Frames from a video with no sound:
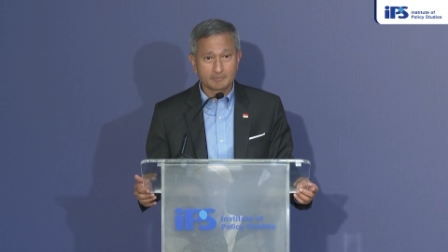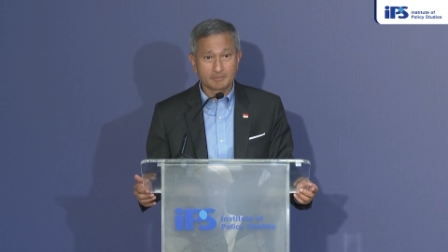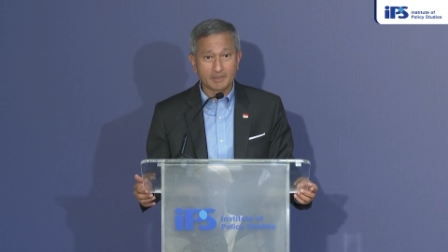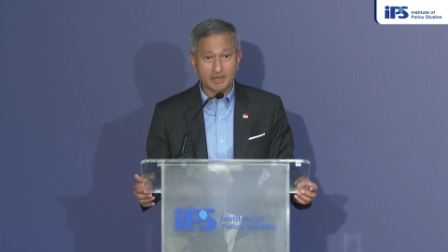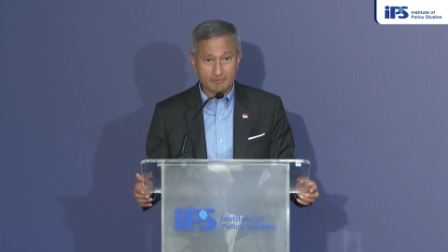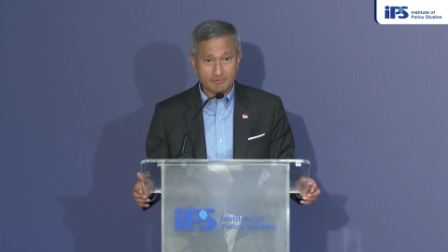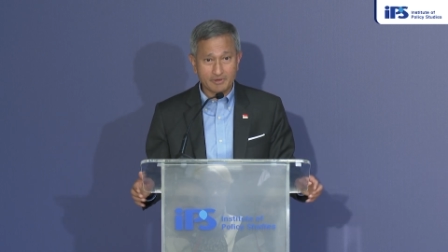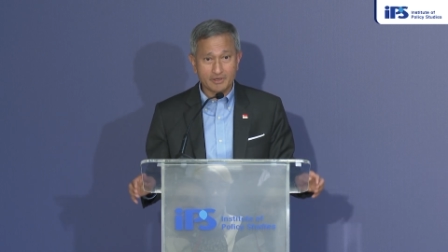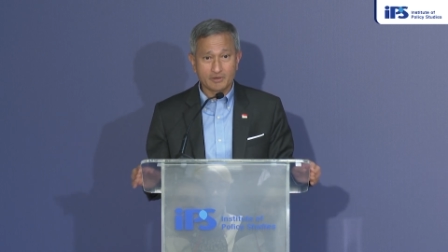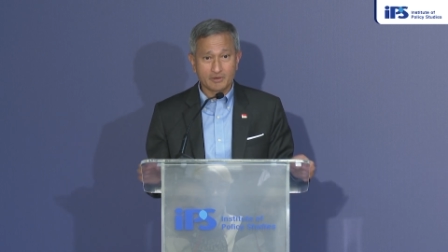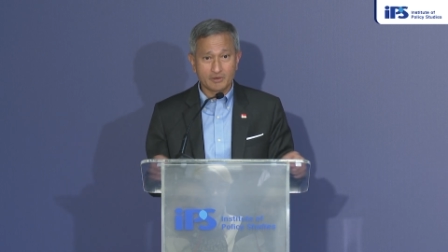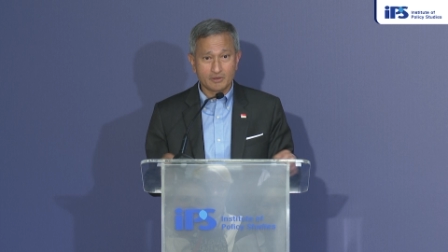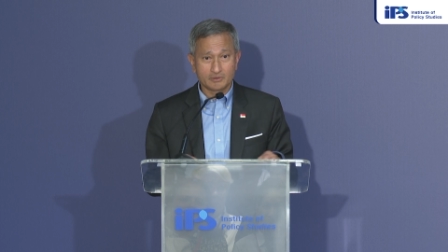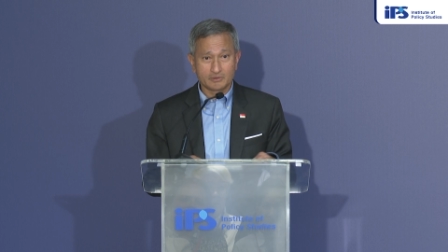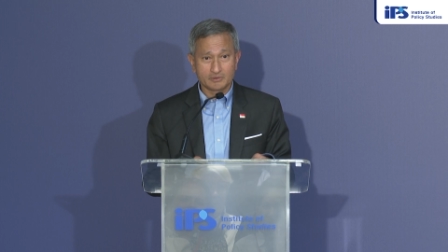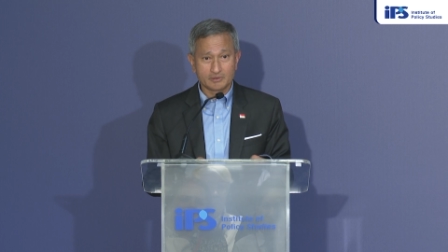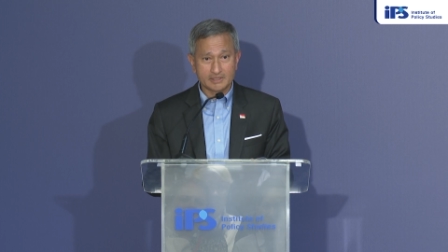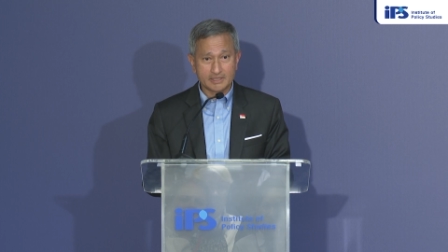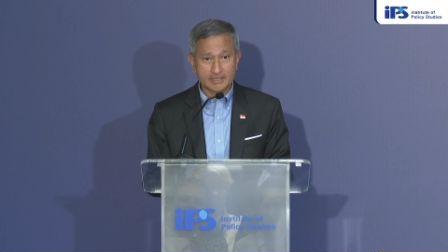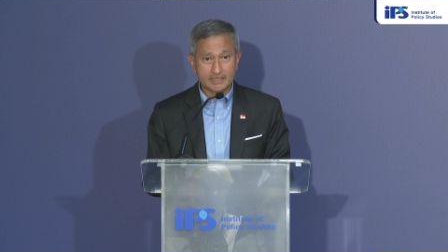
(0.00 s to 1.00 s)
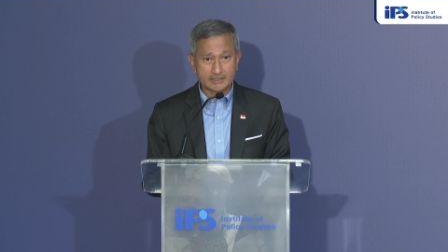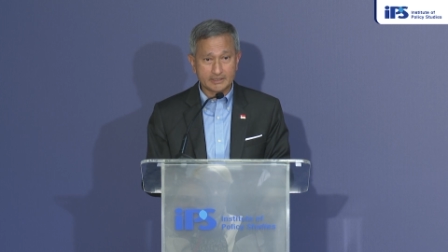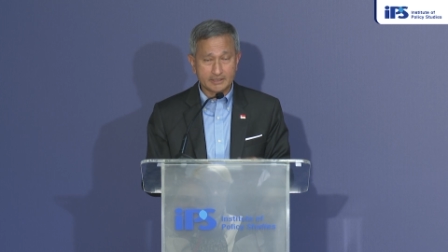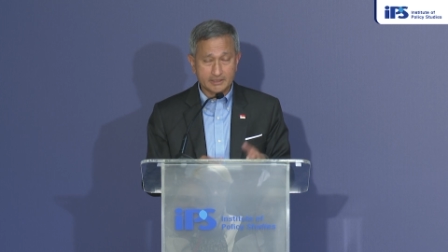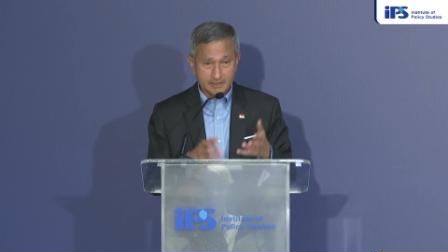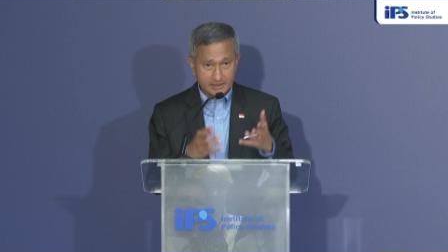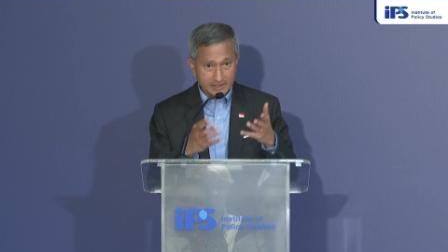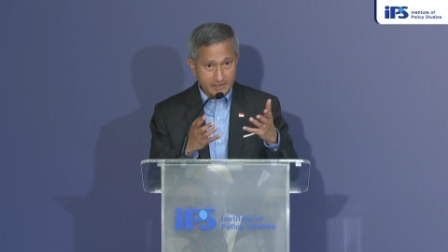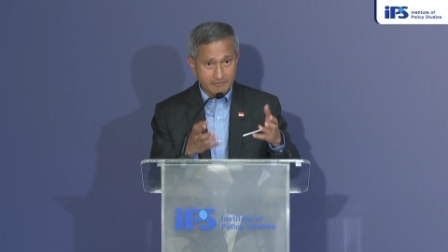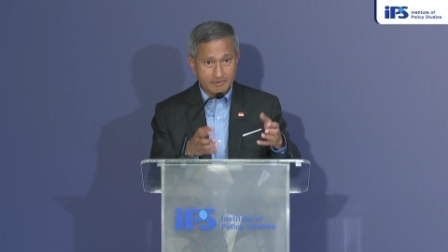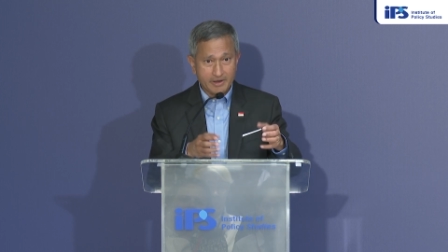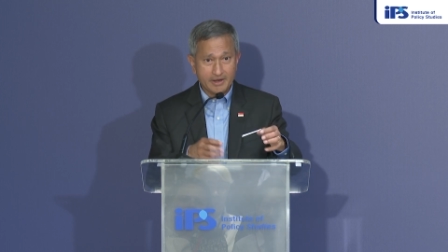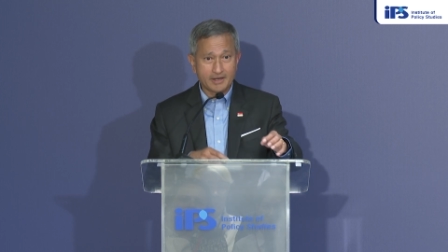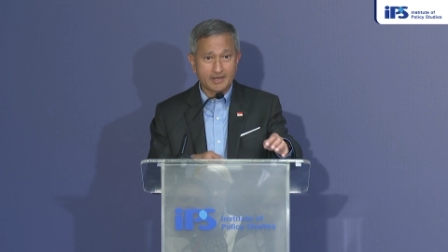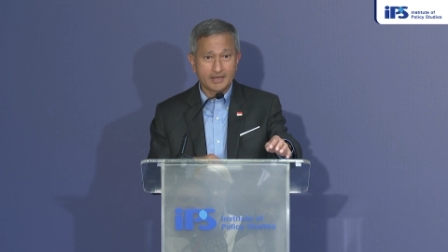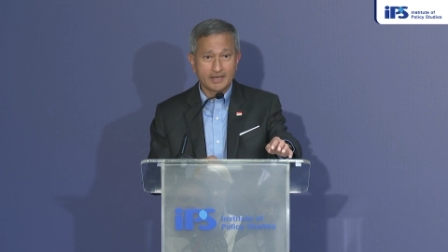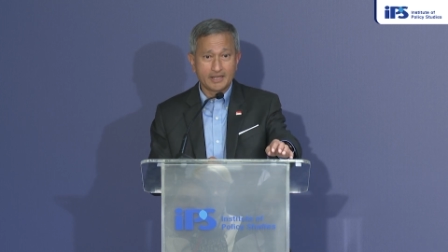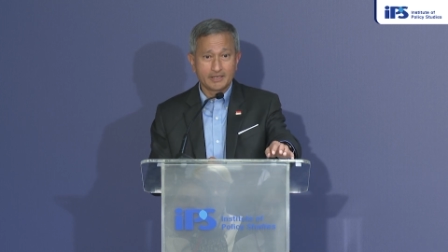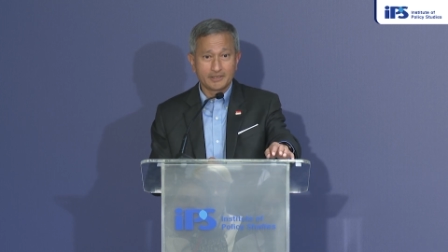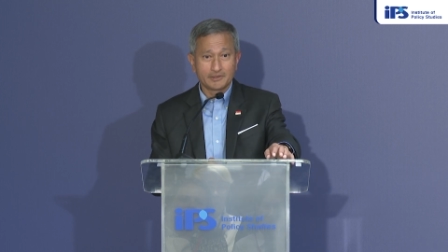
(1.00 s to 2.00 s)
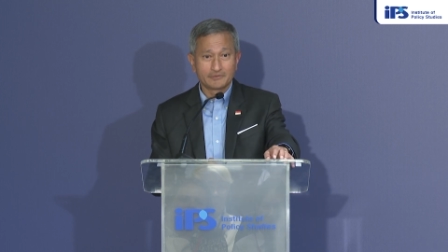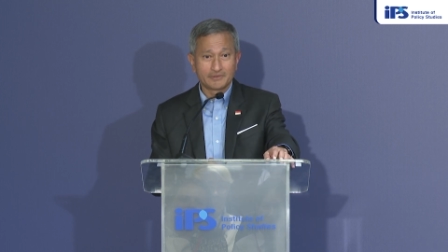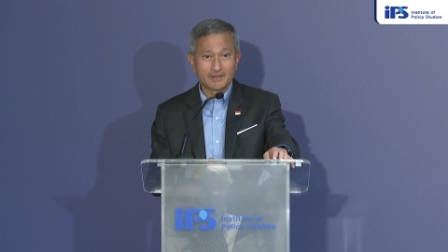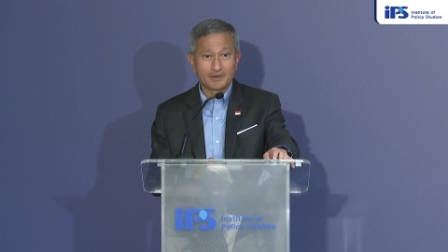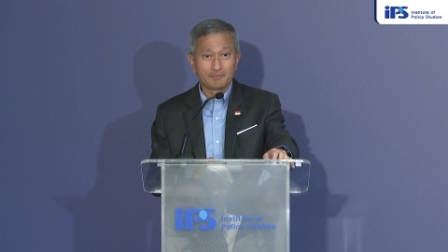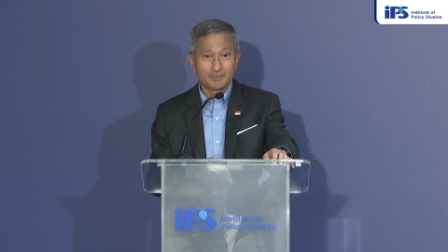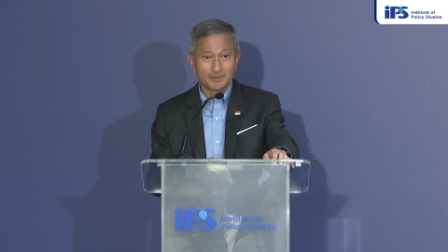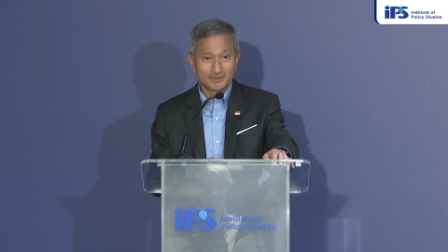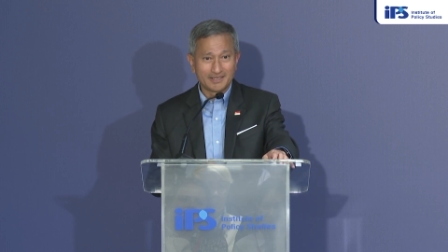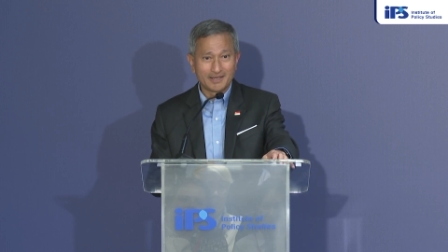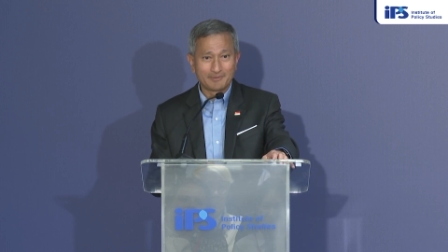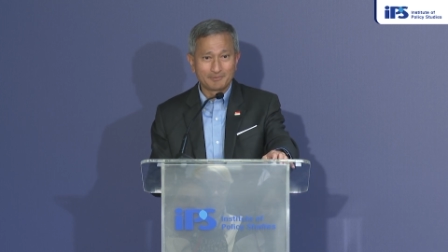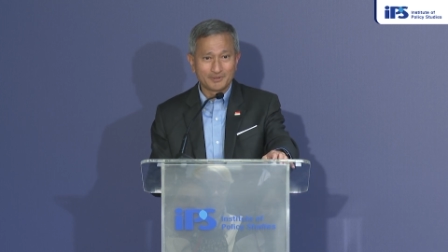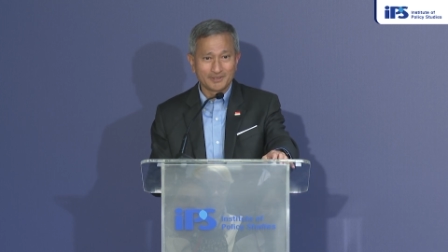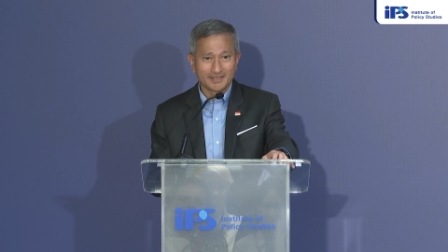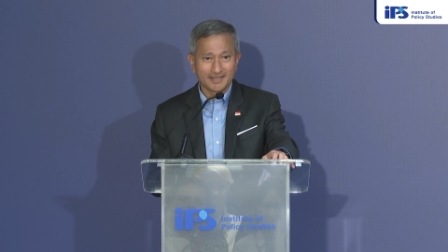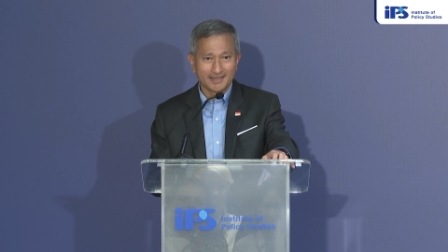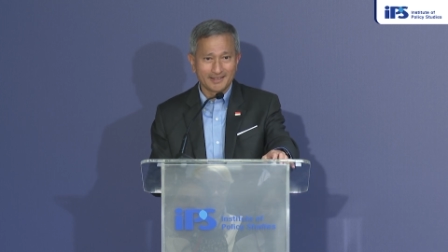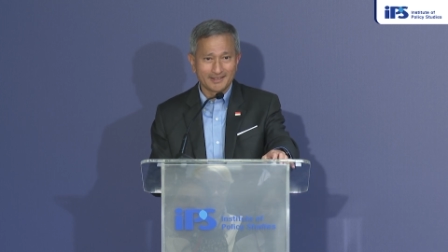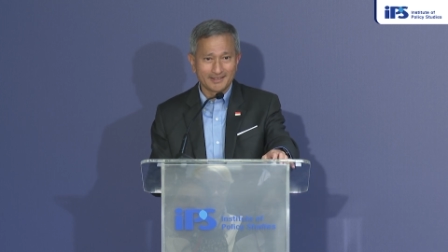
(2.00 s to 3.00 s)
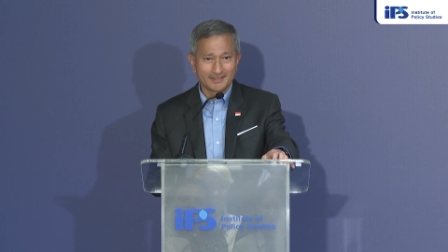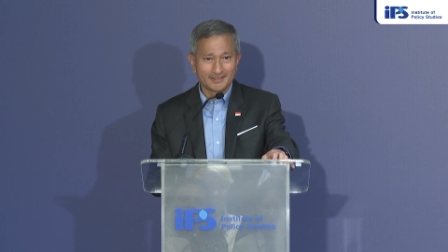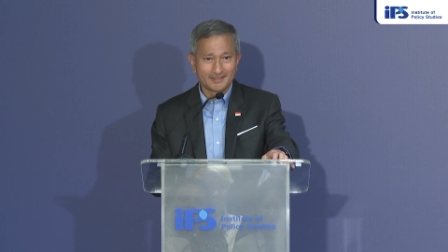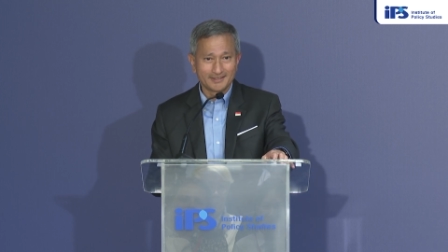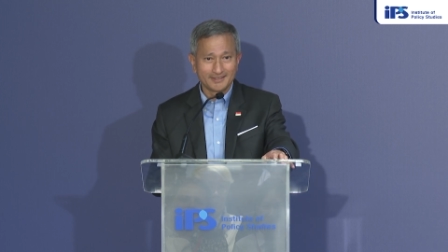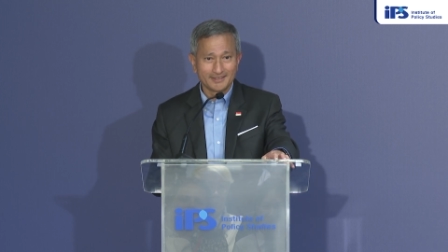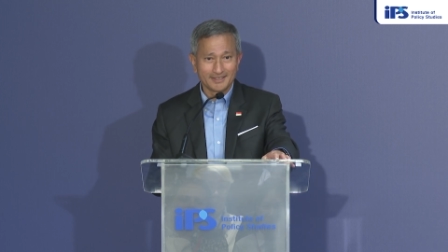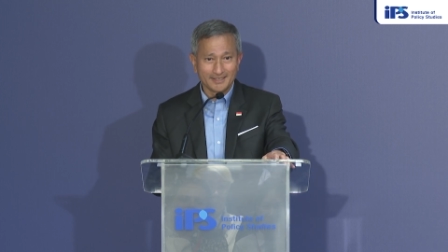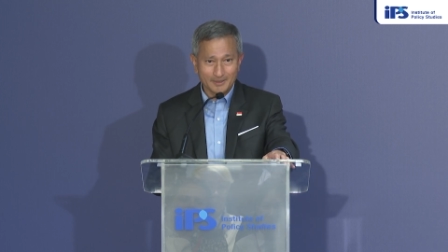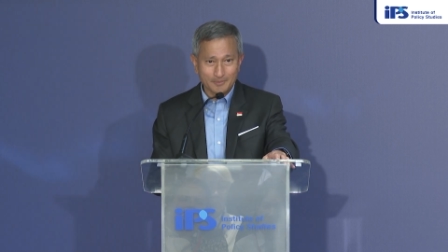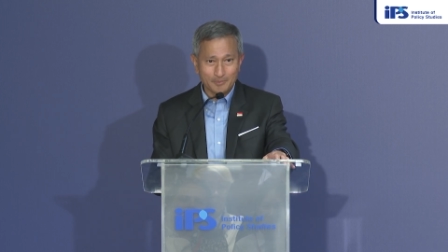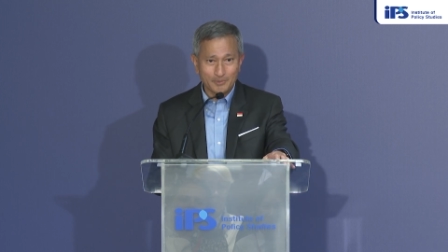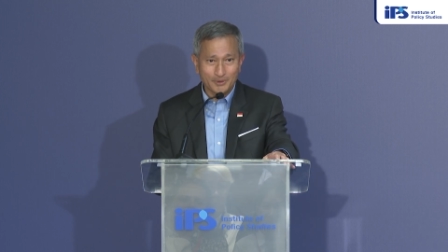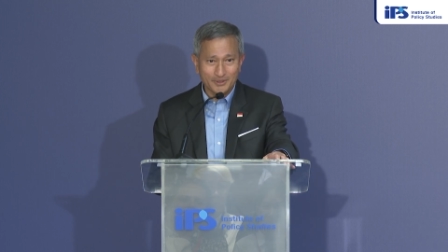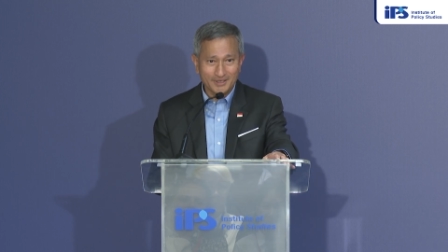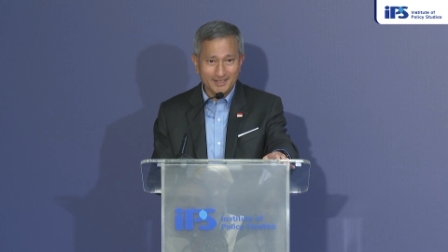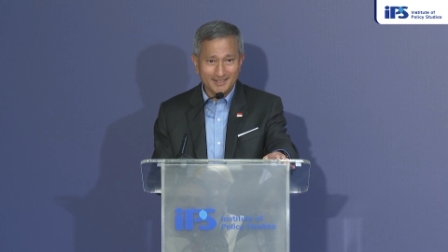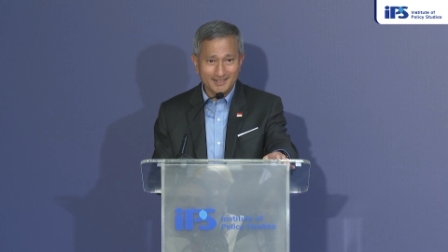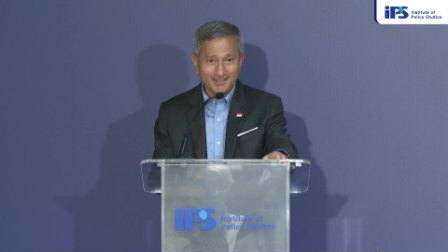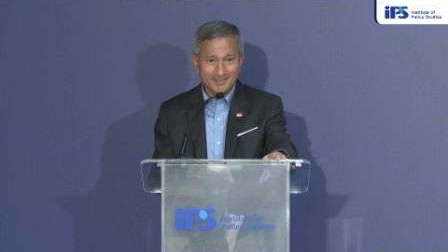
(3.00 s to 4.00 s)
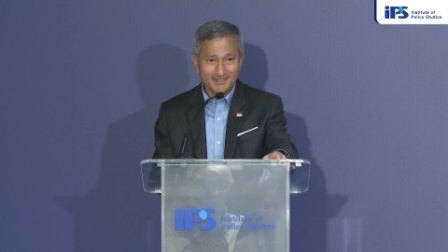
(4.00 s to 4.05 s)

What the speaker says: But I recall those lectures, and I'm very glad you've now put them together in a book